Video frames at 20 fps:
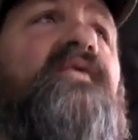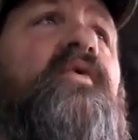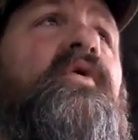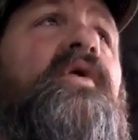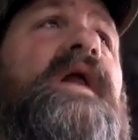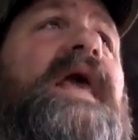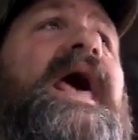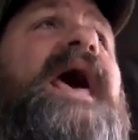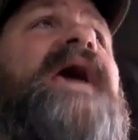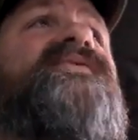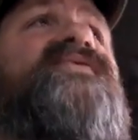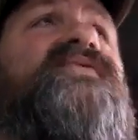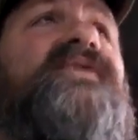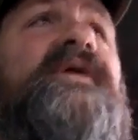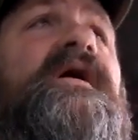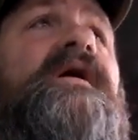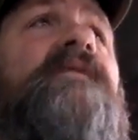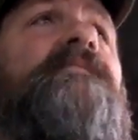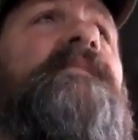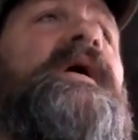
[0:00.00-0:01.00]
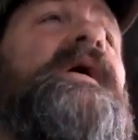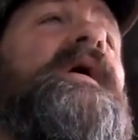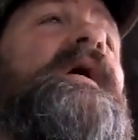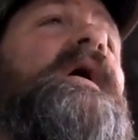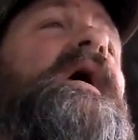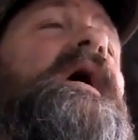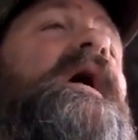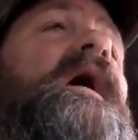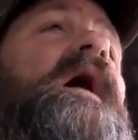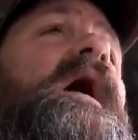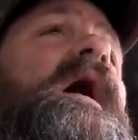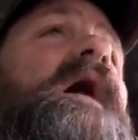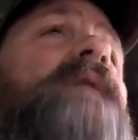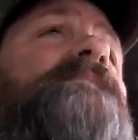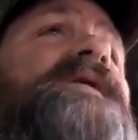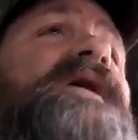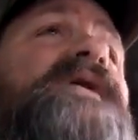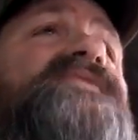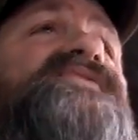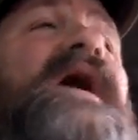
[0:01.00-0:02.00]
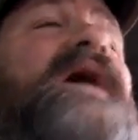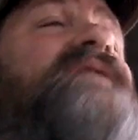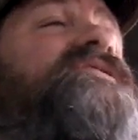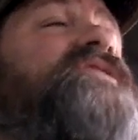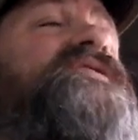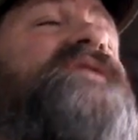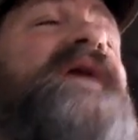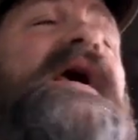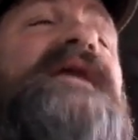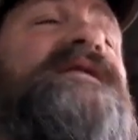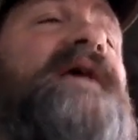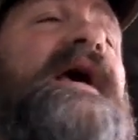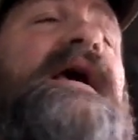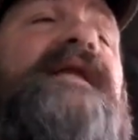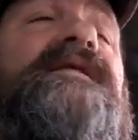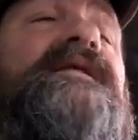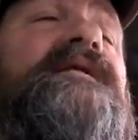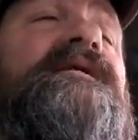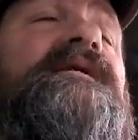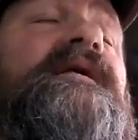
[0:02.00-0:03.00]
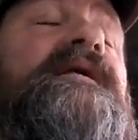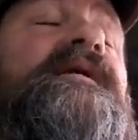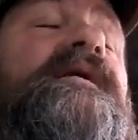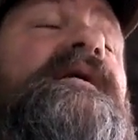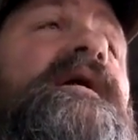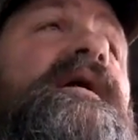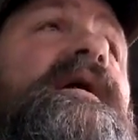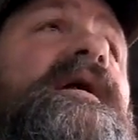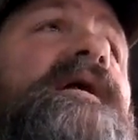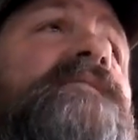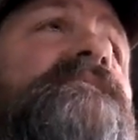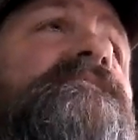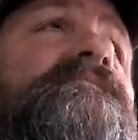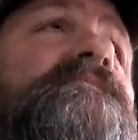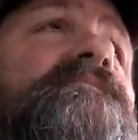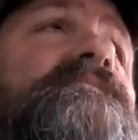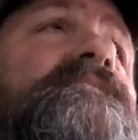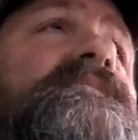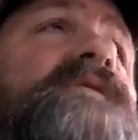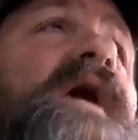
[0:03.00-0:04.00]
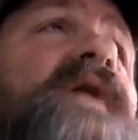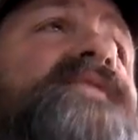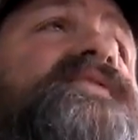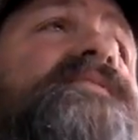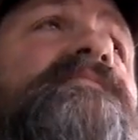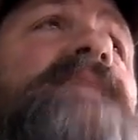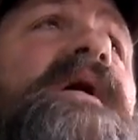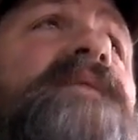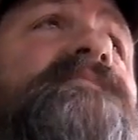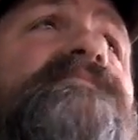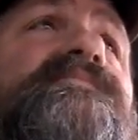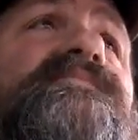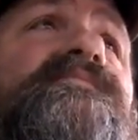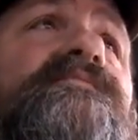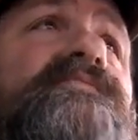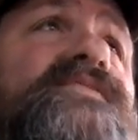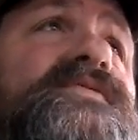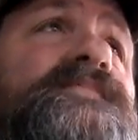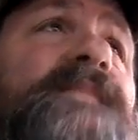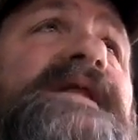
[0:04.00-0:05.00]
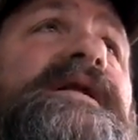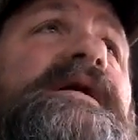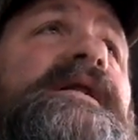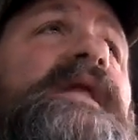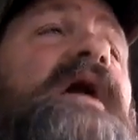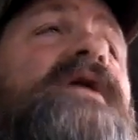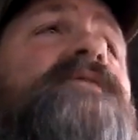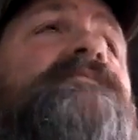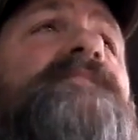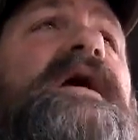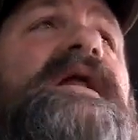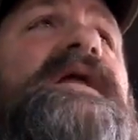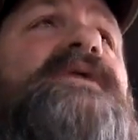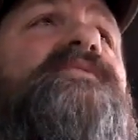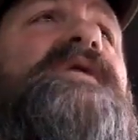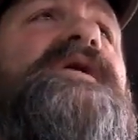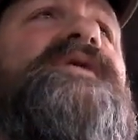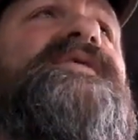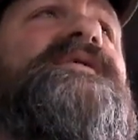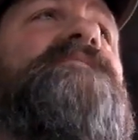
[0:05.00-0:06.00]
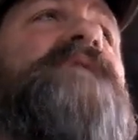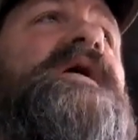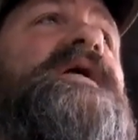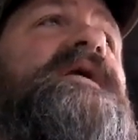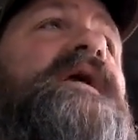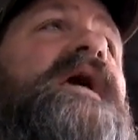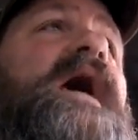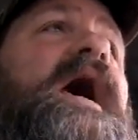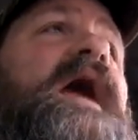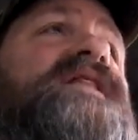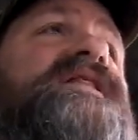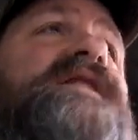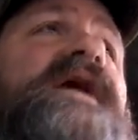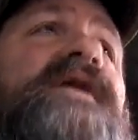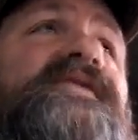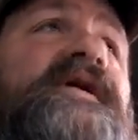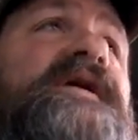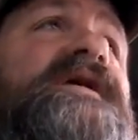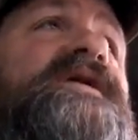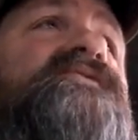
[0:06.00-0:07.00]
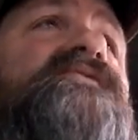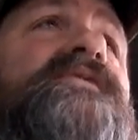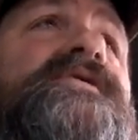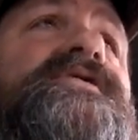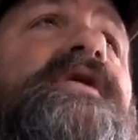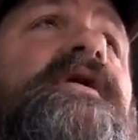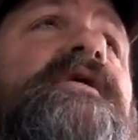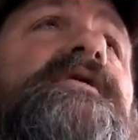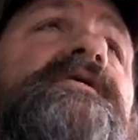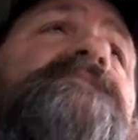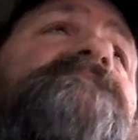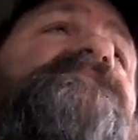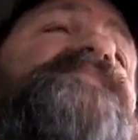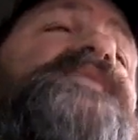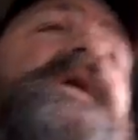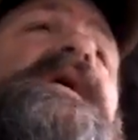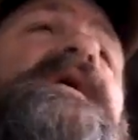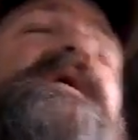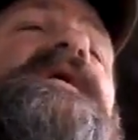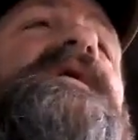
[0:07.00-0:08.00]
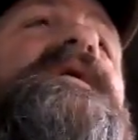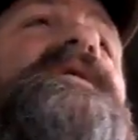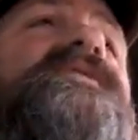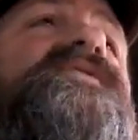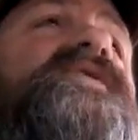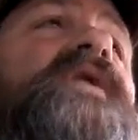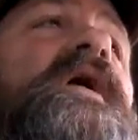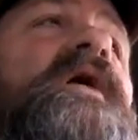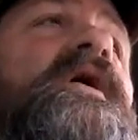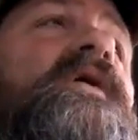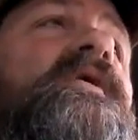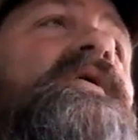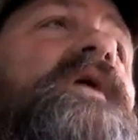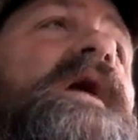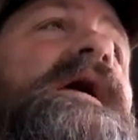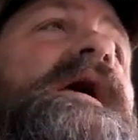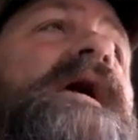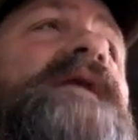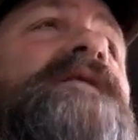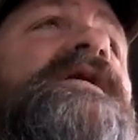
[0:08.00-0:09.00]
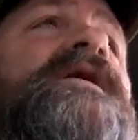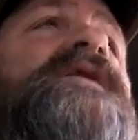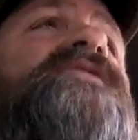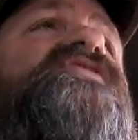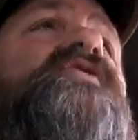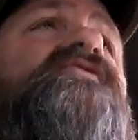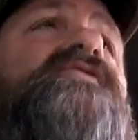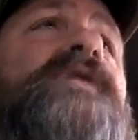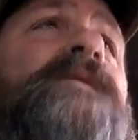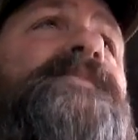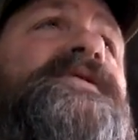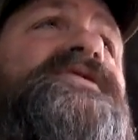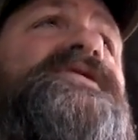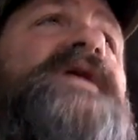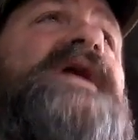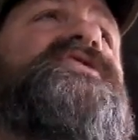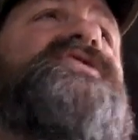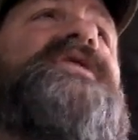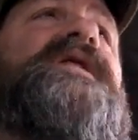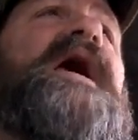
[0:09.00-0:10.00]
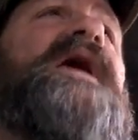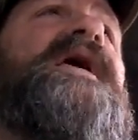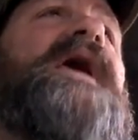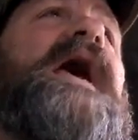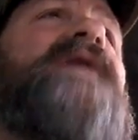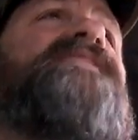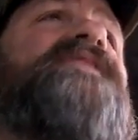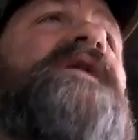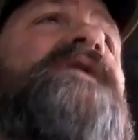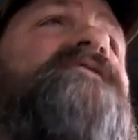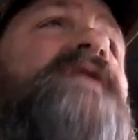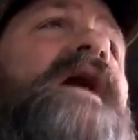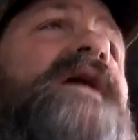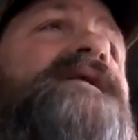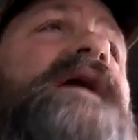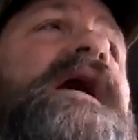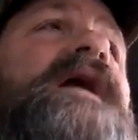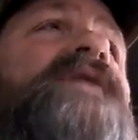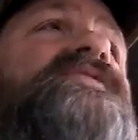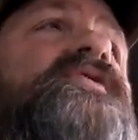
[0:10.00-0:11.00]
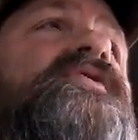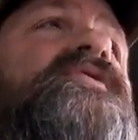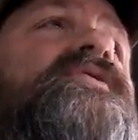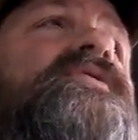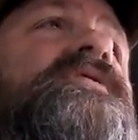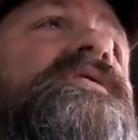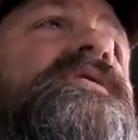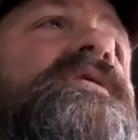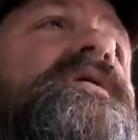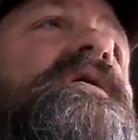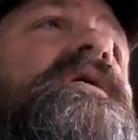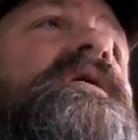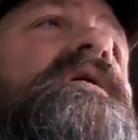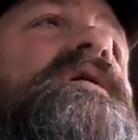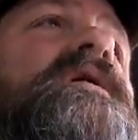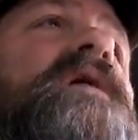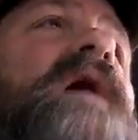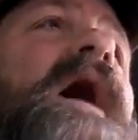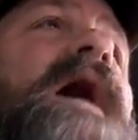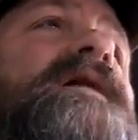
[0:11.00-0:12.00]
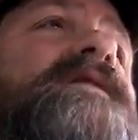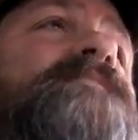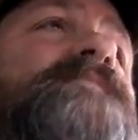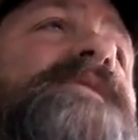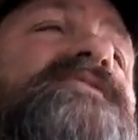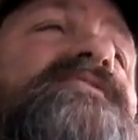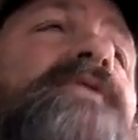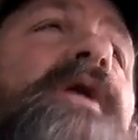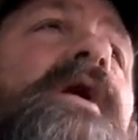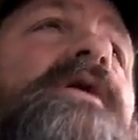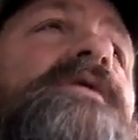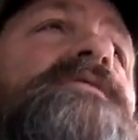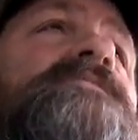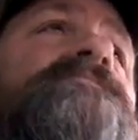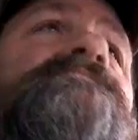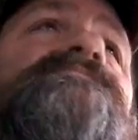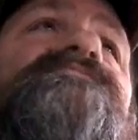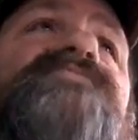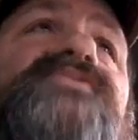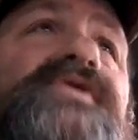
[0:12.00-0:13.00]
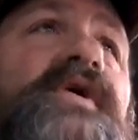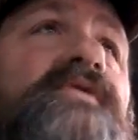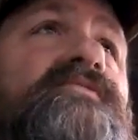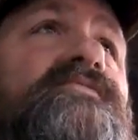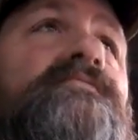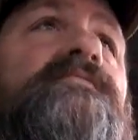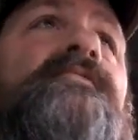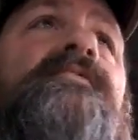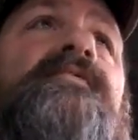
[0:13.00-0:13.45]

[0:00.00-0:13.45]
for it. Ask them uh, because I just hadn't had uh, nothing but spend a lot of money with them and got nothing in return. So, and look at their reputation. I, I think right now they're, I could be wrong, so